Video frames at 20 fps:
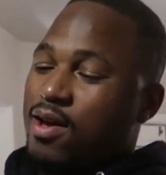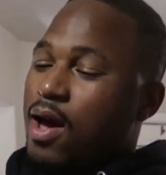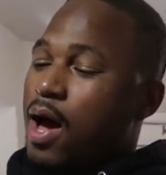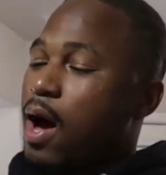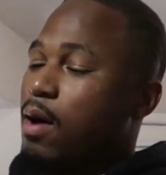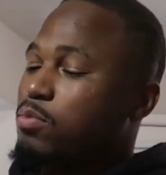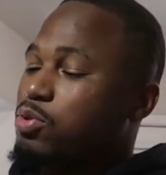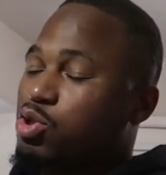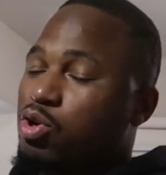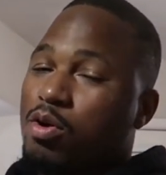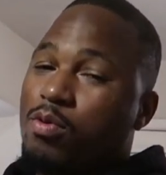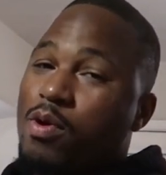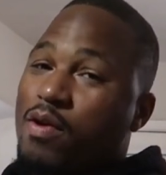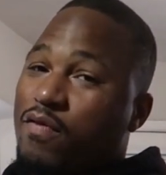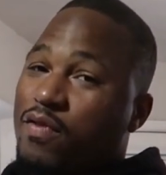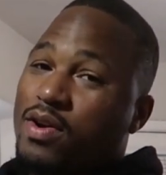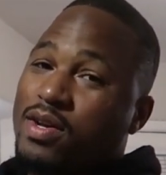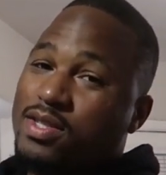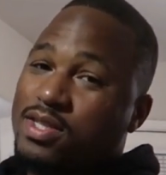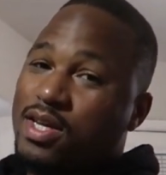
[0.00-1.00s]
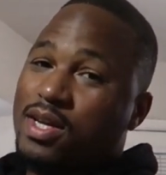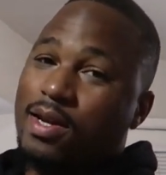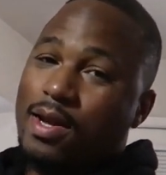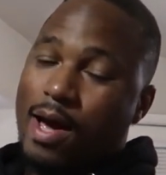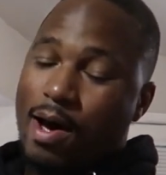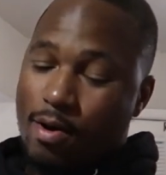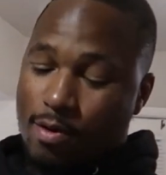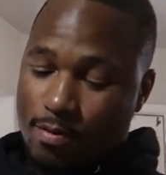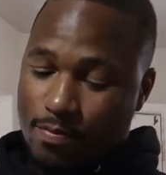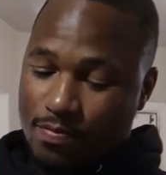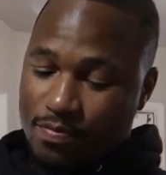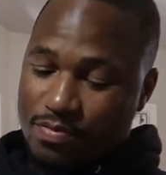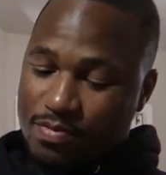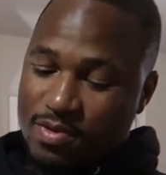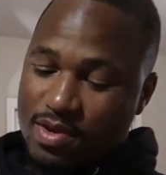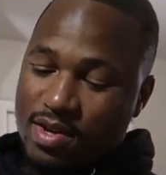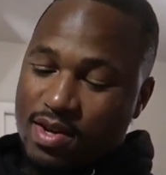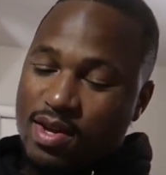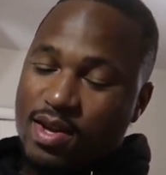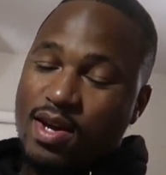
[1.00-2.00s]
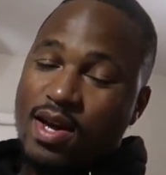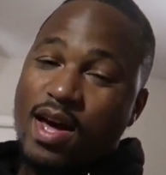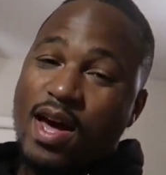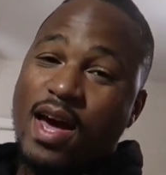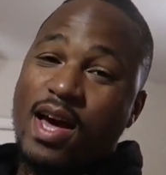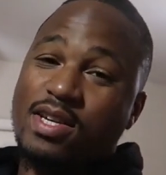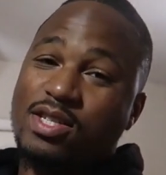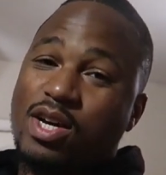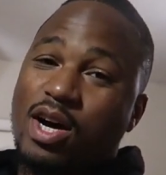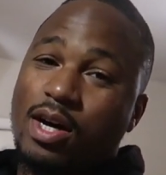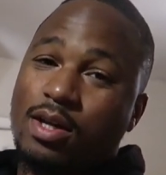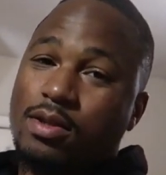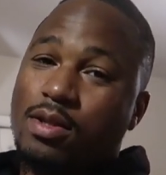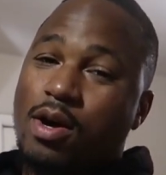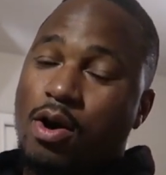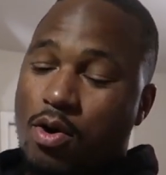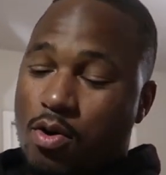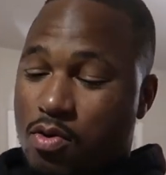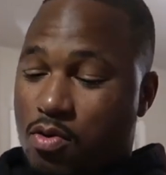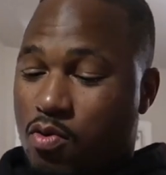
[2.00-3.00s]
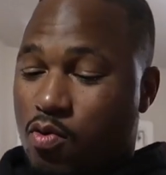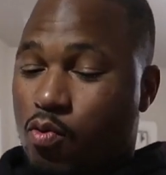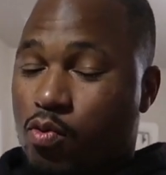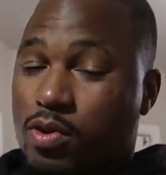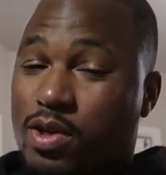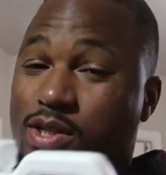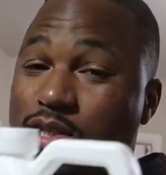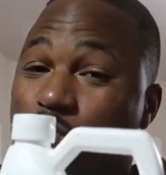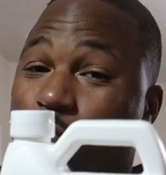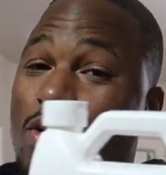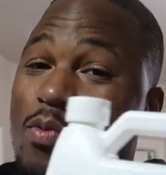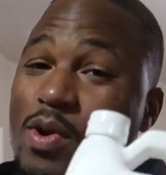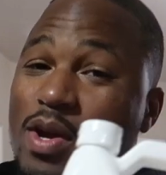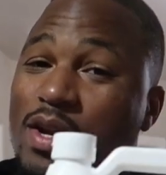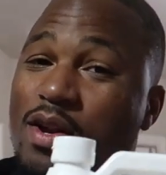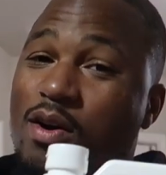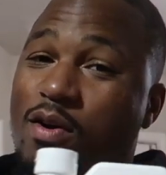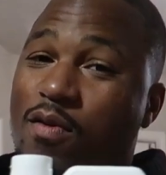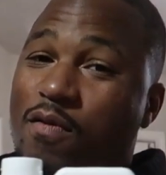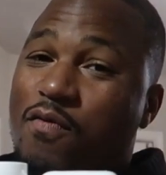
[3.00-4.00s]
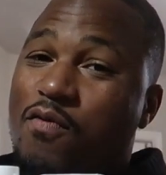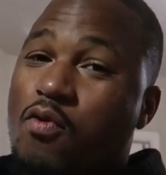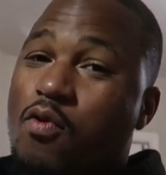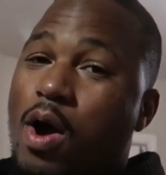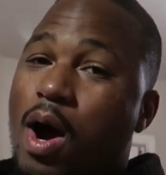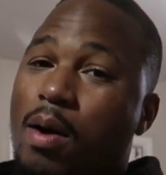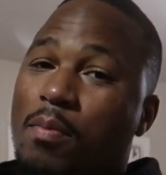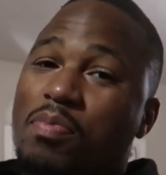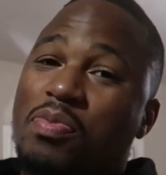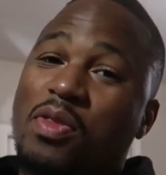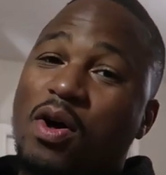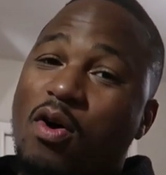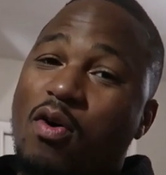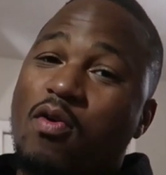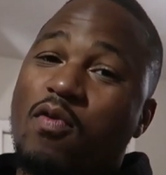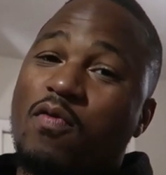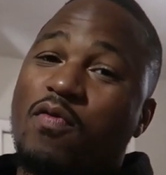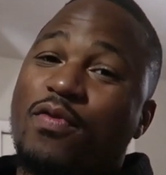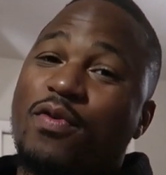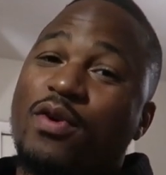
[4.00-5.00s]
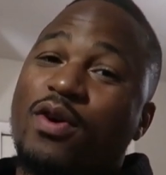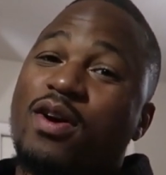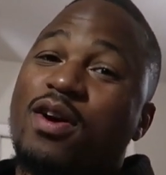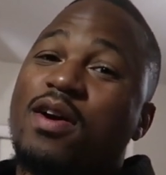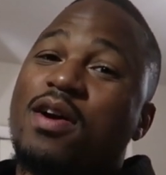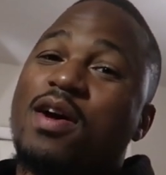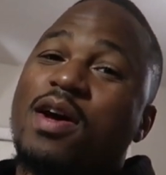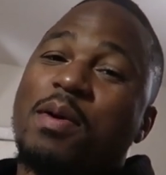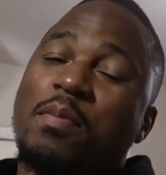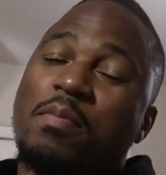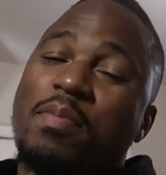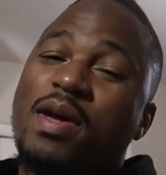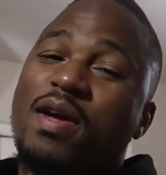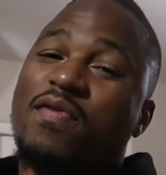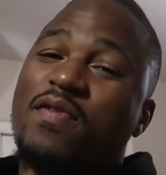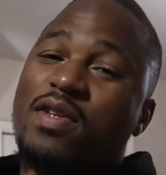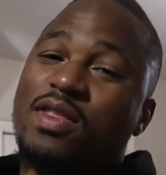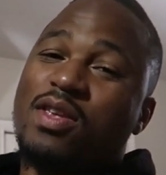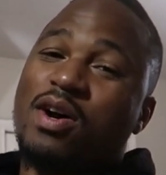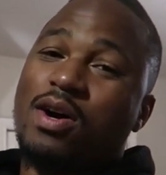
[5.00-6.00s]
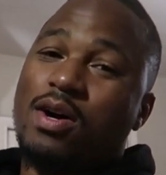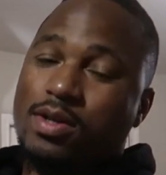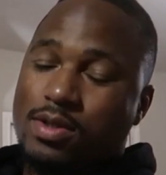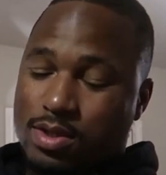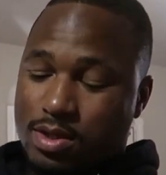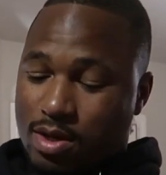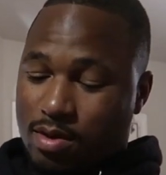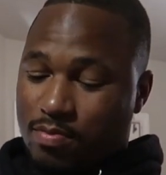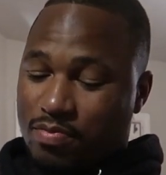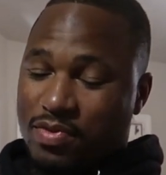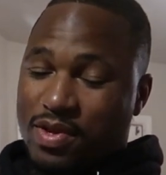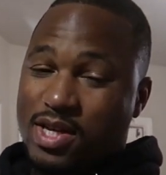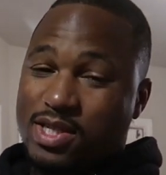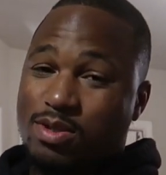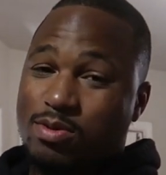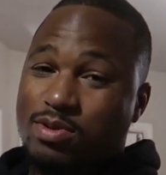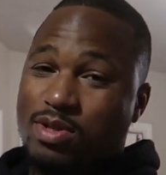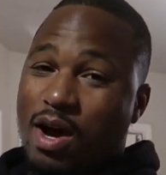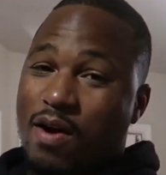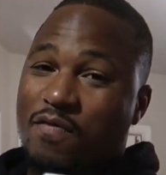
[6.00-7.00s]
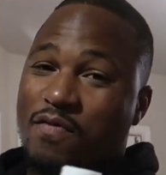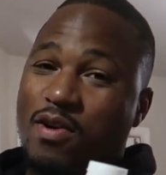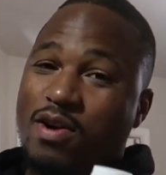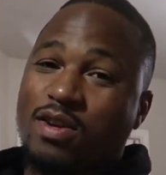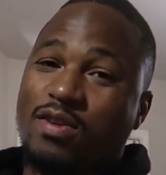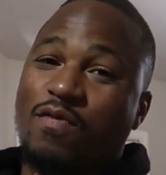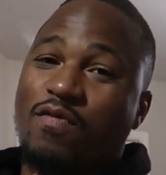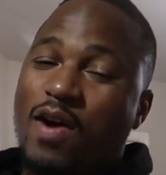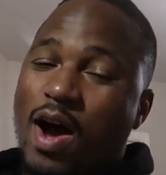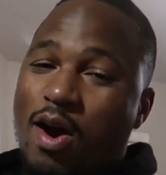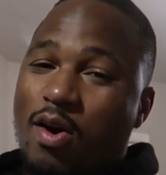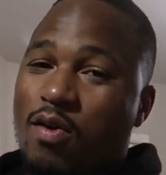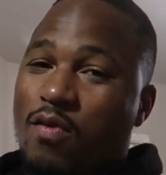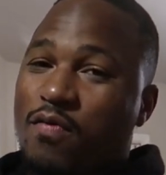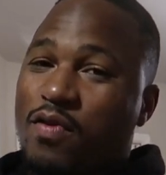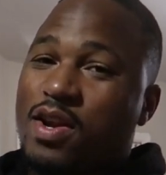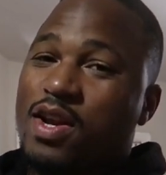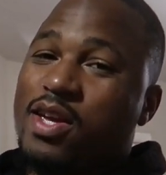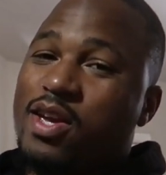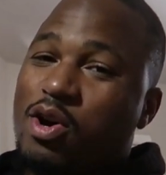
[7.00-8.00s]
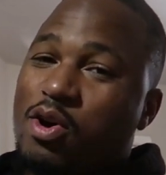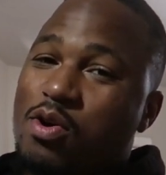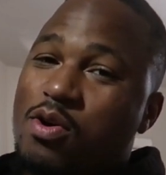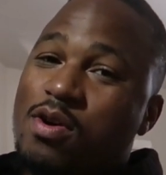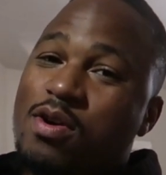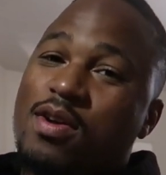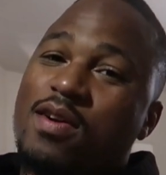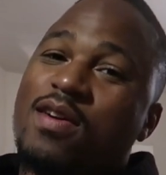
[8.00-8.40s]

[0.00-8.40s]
I'm sure we're gonna sell out. As y'all know, this is what we're known for. I'm known for beefing dogs up. This was our first viral video.